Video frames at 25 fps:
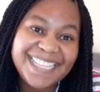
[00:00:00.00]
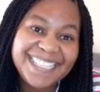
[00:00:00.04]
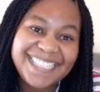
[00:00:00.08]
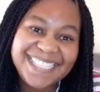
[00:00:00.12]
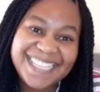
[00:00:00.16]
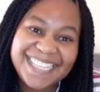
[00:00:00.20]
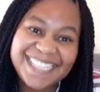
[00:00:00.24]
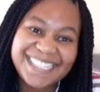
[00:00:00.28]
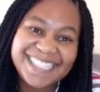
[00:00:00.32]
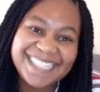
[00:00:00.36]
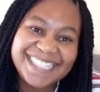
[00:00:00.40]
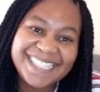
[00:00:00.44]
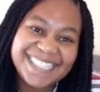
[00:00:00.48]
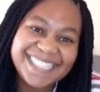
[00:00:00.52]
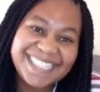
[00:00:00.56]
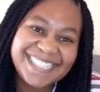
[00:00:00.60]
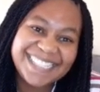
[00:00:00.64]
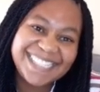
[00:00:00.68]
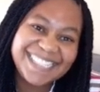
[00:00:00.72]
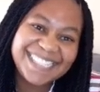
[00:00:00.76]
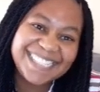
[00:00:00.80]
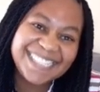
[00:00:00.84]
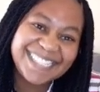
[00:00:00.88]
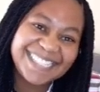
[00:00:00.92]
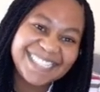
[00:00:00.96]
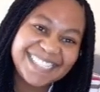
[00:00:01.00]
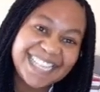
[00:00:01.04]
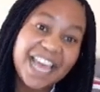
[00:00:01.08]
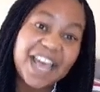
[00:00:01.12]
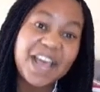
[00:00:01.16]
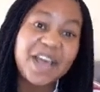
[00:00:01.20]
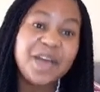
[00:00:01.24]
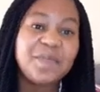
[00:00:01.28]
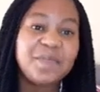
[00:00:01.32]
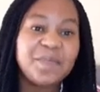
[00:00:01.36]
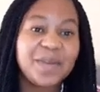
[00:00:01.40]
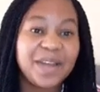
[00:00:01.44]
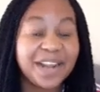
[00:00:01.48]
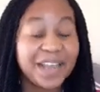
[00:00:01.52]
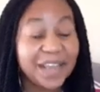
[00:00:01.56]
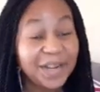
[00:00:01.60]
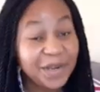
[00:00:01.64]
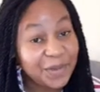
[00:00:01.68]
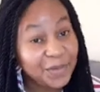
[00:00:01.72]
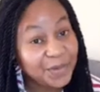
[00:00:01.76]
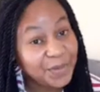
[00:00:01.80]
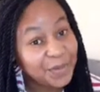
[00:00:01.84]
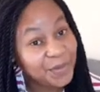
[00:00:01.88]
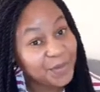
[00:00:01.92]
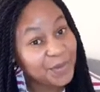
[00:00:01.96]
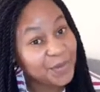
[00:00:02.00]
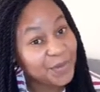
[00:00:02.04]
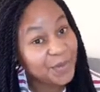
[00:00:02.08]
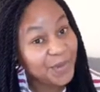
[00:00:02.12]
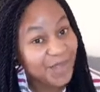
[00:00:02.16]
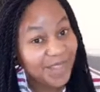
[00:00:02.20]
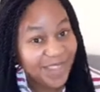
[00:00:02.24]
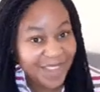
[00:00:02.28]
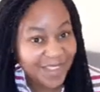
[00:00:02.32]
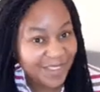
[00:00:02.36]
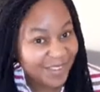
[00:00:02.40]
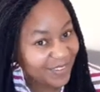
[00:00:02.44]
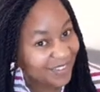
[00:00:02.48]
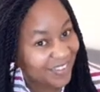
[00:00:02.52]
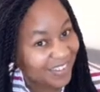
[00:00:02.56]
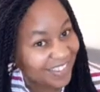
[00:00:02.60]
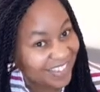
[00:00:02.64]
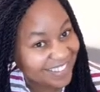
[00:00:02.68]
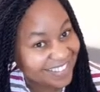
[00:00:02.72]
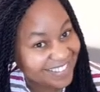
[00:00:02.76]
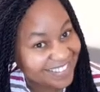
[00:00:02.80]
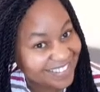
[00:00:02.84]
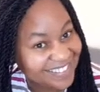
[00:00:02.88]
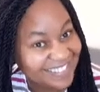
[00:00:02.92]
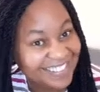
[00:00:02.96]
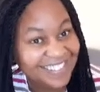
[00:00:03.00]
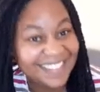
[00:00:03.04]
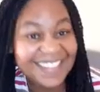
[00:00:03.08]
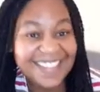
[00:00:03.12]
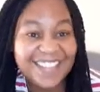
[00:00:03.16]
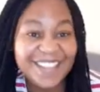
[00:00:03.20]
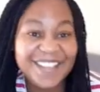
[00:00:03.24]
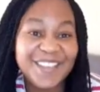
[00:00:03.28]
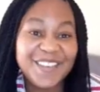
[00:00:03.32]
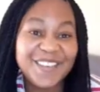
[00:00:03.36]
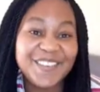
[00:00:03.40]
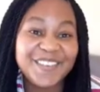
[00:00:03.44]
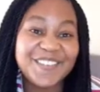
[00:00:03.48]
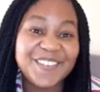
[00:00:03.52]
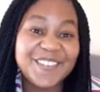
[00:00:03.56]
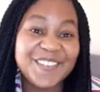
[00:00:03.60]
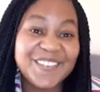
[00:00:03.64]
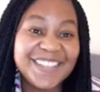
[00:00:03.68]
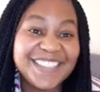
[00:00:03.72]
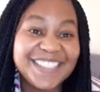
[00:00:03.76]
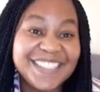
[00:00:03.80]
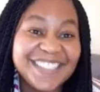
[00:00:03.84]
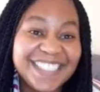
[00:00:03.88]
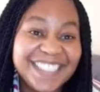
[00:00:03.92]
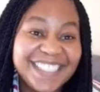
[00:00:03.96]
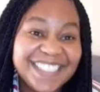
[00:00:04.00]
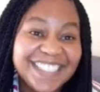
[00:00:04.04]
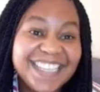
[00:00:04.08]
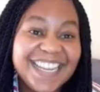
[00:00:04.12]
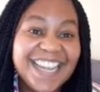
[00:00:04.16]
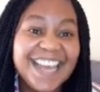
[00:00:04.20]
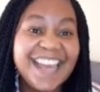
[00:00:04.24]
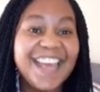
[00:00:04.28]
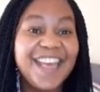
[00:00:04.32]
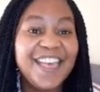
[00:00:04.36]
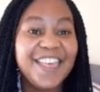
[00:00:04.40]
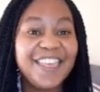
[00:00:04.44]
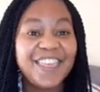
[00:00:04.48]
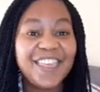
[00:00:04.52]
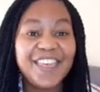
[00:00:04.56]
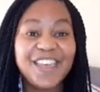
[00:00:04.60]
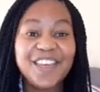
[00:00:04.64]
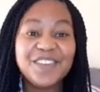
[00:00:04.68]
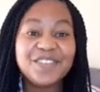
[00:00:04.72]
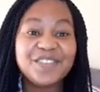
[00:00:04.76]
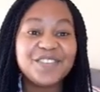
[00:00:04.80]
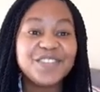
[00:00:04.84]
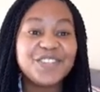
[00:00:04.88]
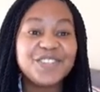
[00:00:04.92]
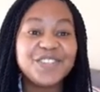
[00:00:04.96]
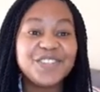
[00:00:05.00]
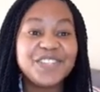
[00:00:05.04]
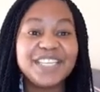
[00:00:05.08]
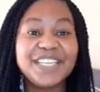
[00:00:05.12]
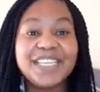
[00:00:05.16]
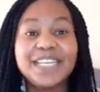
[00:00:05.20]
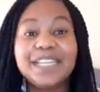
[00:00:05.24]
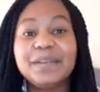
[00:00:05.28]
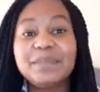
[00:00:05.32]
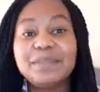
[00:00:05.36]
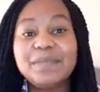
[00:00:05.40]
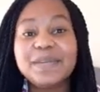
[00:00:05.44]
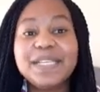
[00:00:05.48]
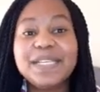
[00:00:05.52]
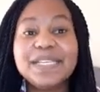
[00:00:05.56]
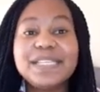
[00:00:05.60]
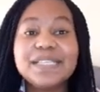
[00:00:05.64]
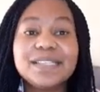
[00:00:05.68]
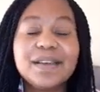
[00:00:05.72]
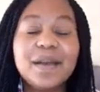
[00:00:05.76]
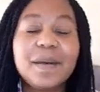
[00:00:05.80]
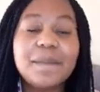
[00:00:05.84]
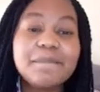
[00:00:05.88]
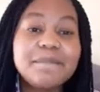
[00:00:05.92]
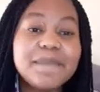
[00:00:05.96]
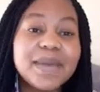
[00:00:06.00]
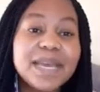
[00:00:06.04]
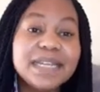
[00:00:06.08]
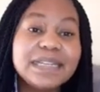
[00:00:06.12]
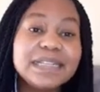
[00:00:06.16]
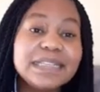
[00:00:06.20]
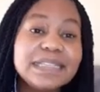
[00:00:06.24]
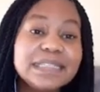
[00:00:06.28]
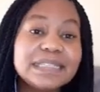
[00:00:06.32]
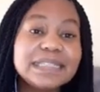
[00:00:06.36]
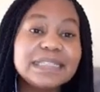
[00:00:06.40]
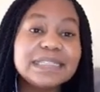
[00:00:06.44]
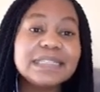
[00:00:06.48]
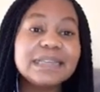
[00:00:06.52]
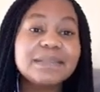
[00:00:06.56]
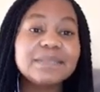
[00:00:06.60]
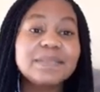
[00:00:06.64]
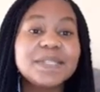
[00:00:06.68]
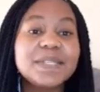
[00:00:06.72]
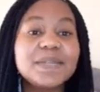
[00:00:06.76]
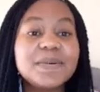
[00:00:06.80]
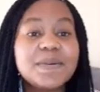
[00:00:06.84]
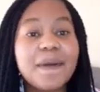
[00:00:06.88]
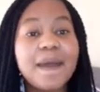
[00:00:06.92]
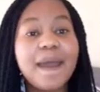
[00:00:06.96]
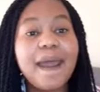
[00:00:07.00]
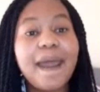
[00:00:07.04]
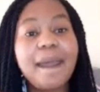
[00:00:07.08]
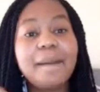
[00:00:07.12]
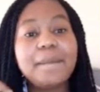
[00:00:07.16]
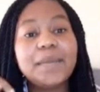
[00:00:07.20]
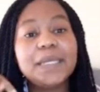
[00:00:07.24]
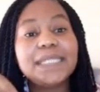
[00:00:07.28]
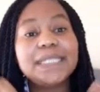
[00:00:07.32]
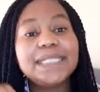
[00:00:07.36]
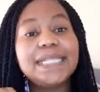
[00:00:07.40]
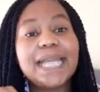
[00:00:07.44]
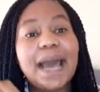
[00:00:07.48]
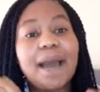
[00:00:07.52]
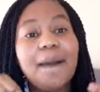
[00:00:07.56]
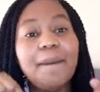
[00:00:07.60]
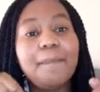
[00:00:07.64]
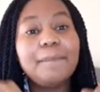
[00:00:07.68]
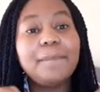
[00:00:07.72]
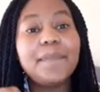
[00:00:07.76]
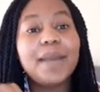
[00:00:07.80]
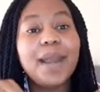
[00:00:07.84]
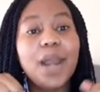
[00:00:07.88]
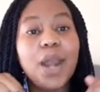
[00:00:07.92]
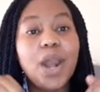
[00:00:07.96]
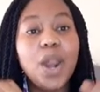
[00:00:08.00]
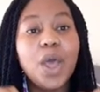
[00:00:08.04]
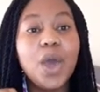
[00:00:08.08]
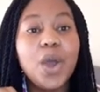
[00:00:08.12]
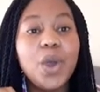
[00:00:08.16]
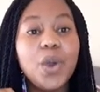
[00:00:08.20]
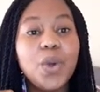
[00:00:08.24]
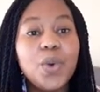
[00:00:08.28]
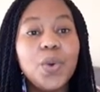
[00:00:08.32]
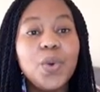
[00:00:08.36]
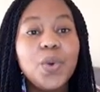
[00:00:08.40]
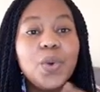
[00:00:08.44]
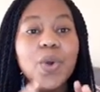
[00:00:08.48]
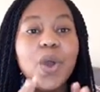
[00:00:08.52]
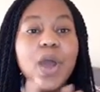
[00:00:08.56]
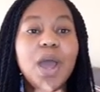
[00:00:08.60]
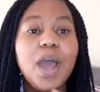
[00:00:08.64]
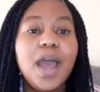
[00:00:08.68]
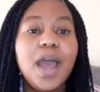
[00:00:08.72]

Yes. But anywho, thank you guys. Thank you for watching. Thank you for tuning in. Please comment, subscribe down below.